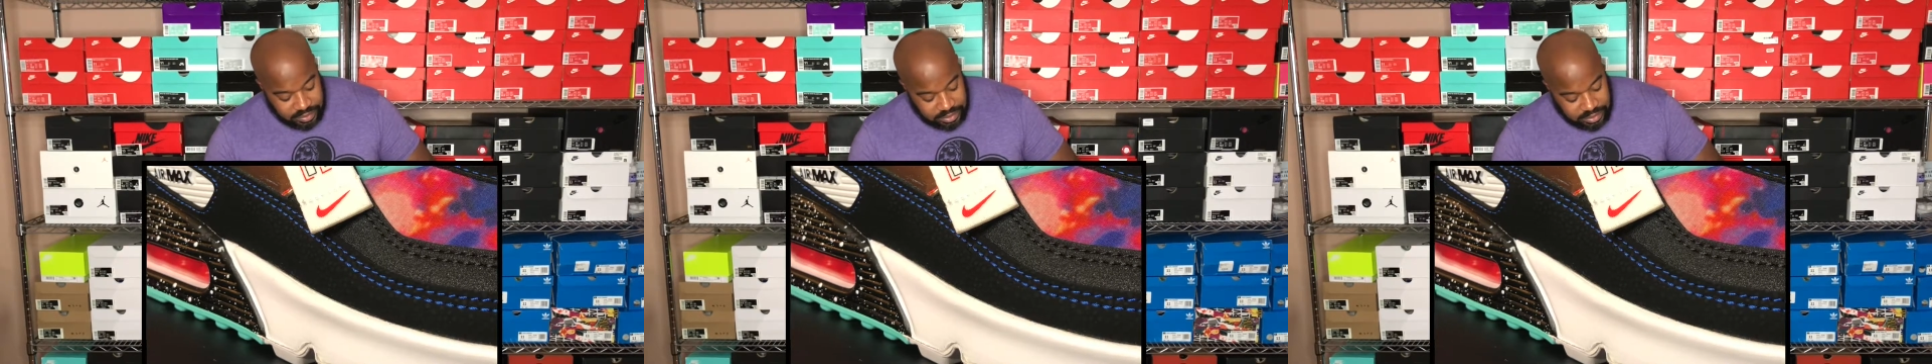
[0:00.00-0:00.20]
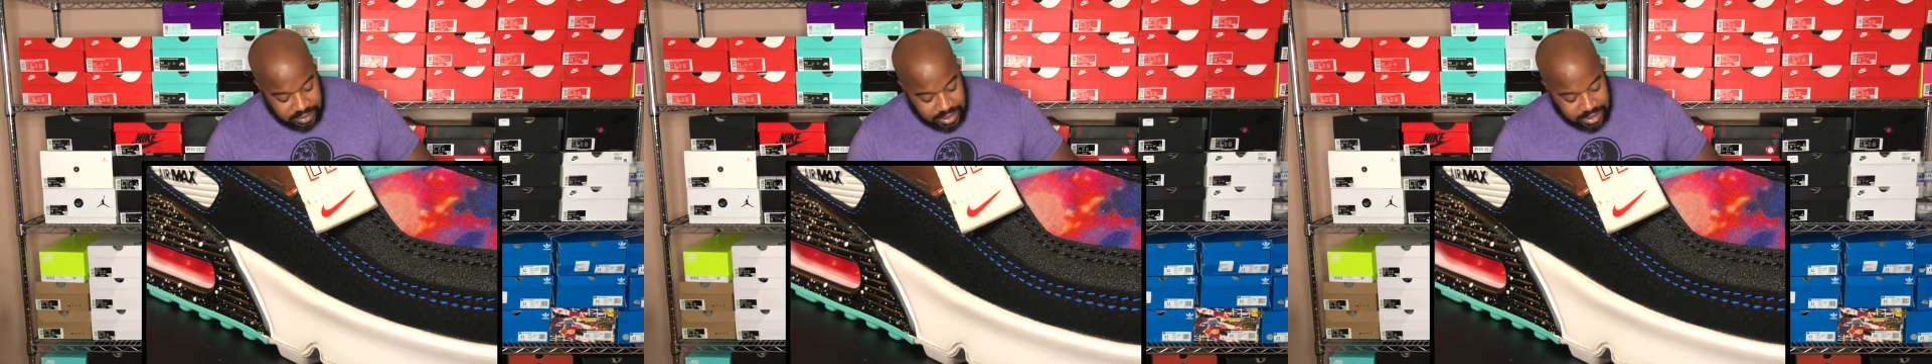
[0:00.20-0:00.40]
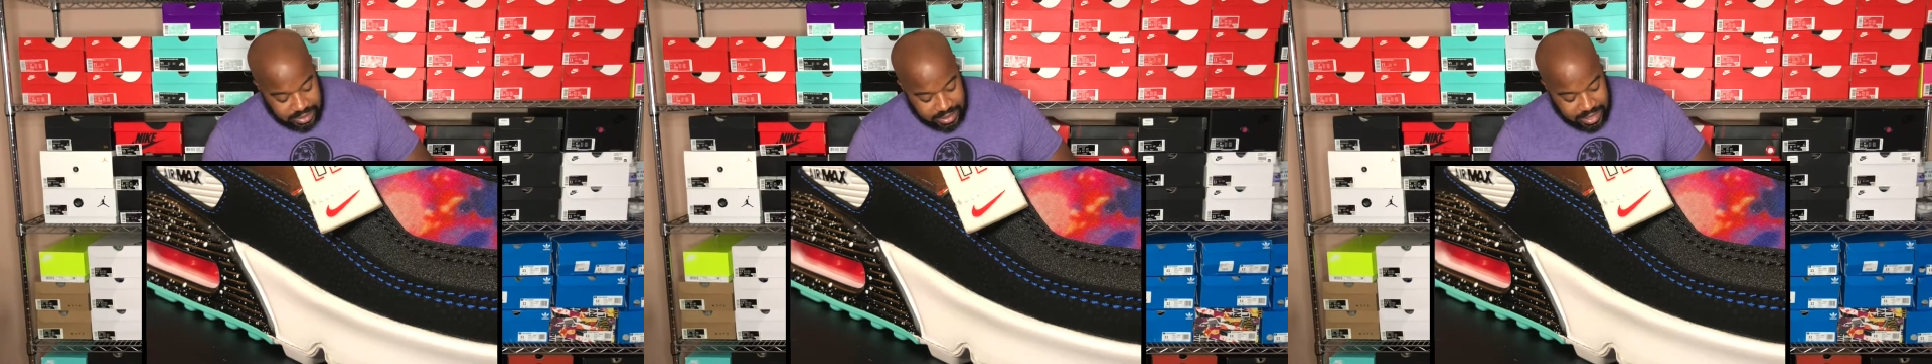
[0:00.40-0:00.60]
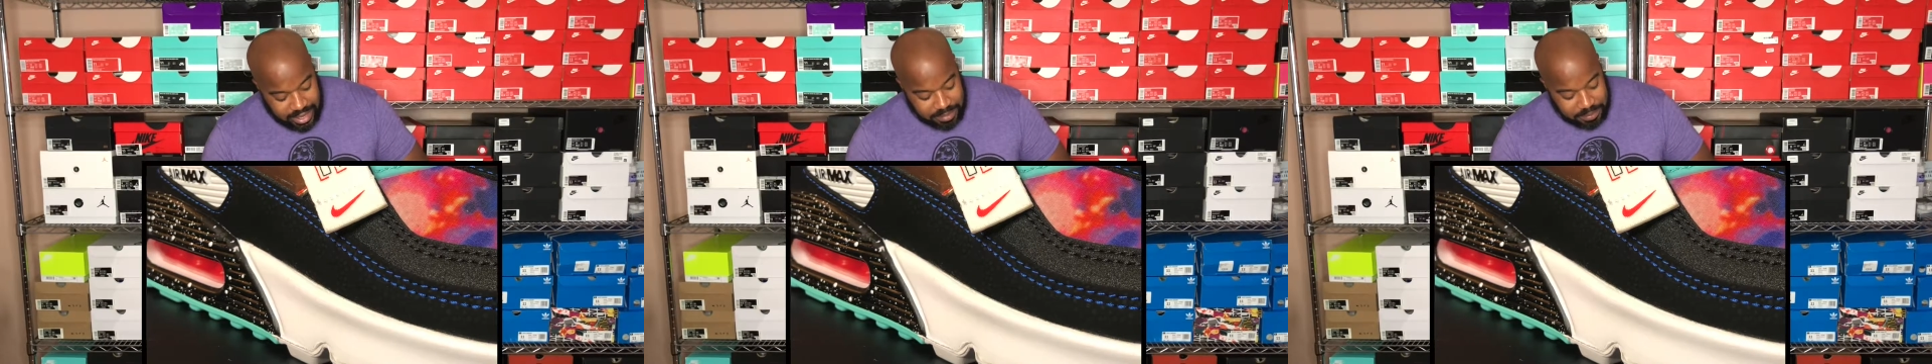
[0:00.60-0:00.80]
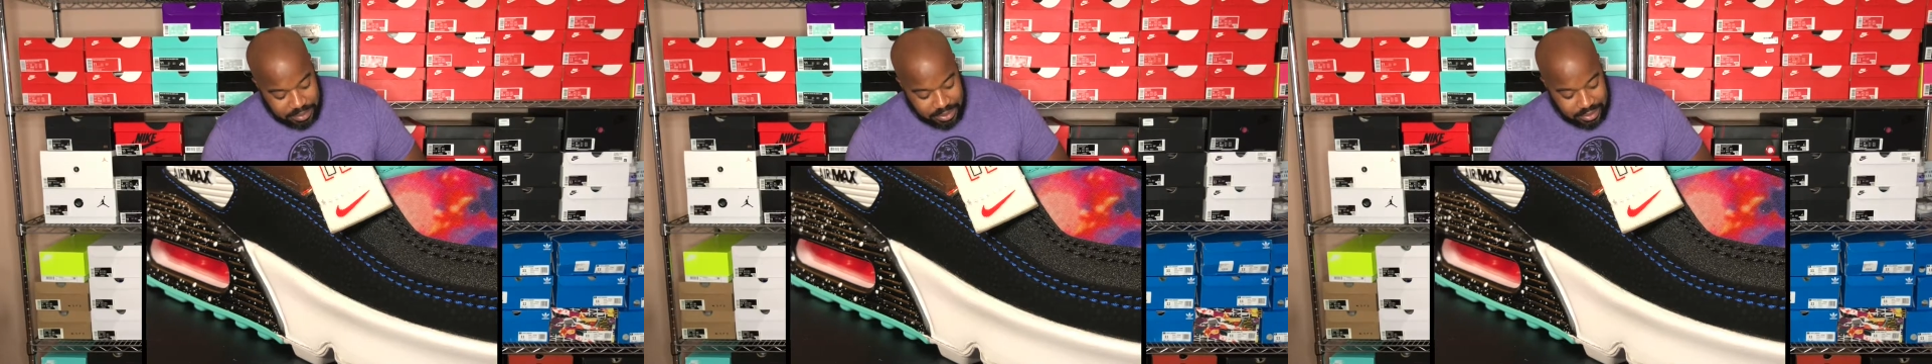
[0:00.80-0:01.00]
You got the
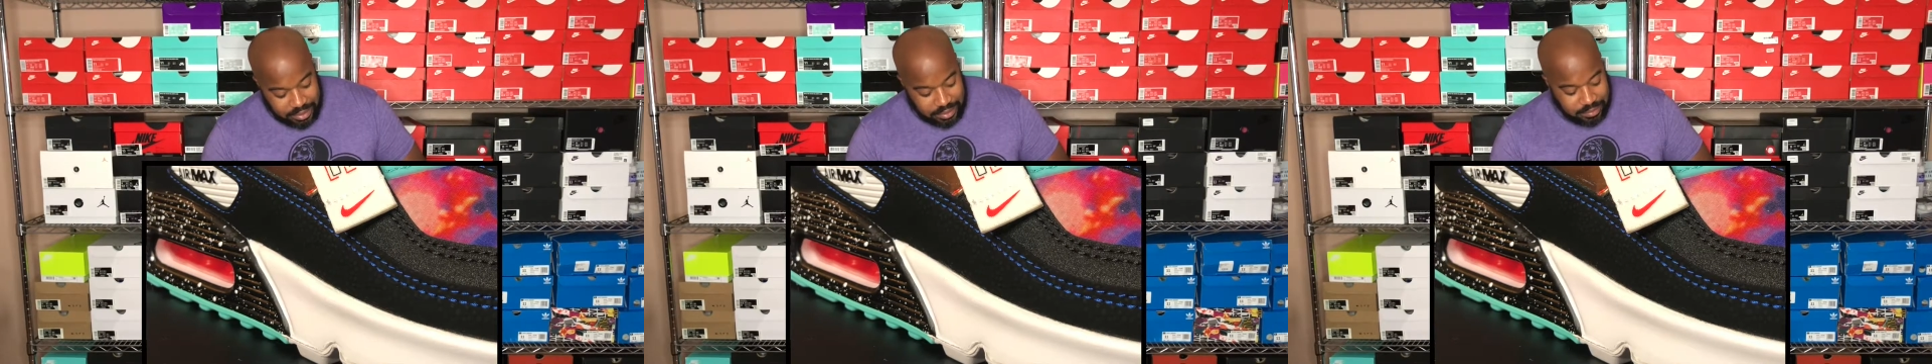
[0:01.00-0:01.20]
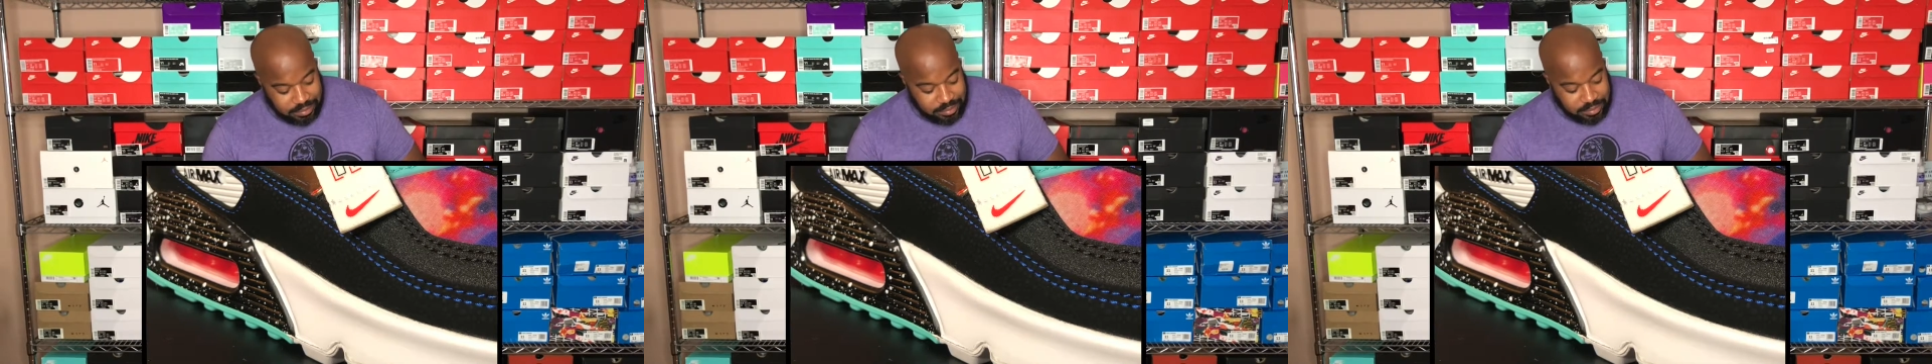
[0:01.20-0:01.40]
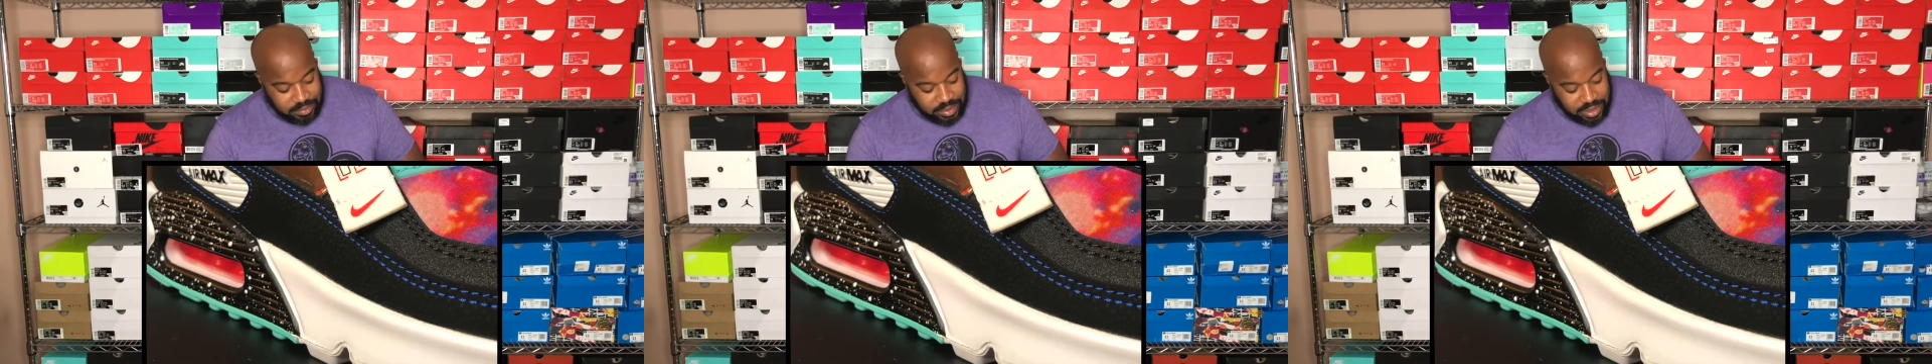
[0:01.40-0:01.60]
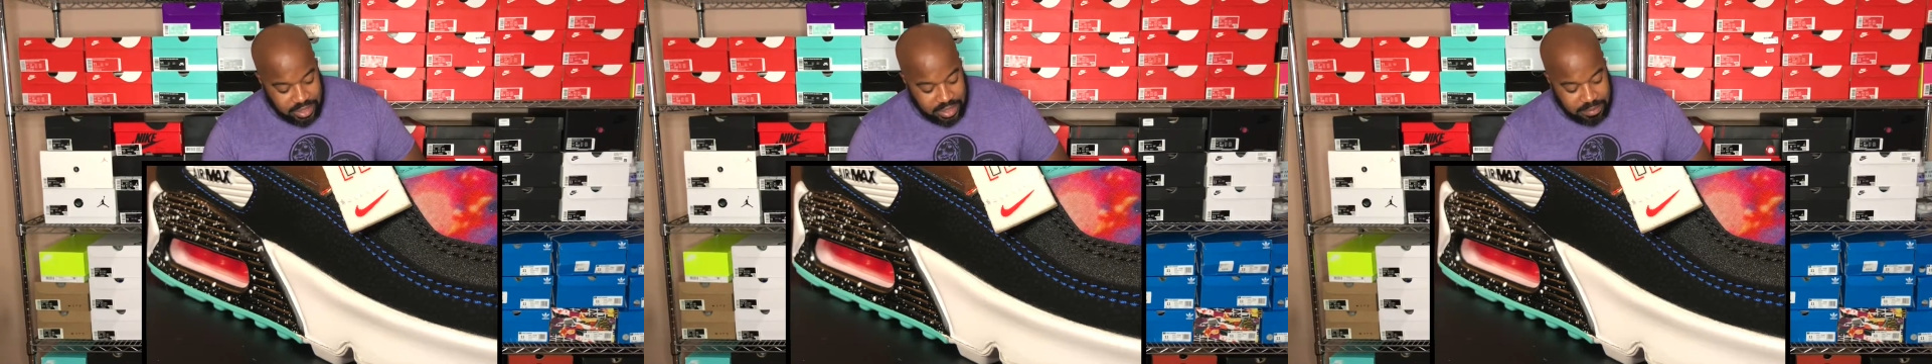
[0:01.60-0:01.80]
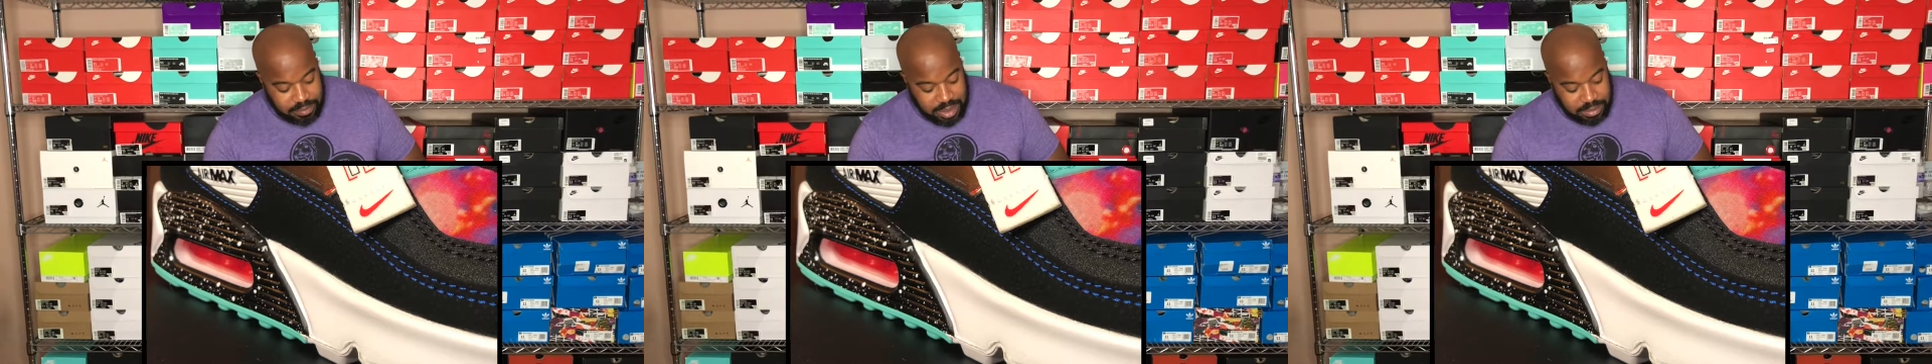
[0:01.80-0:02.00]
hot pink
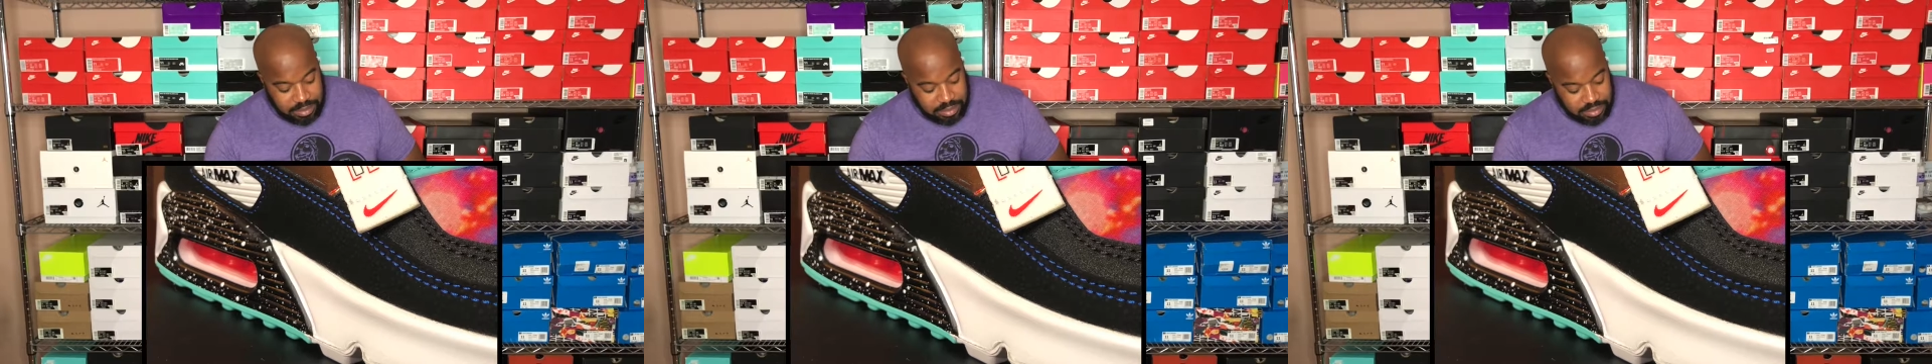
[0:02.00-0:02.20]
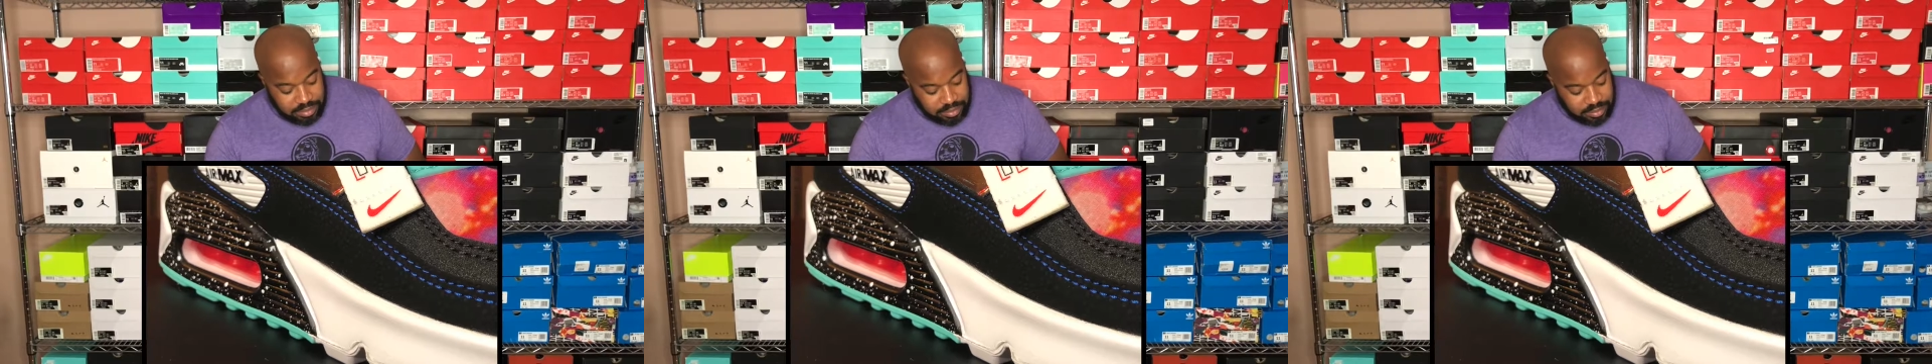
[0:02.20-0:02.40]
air bubble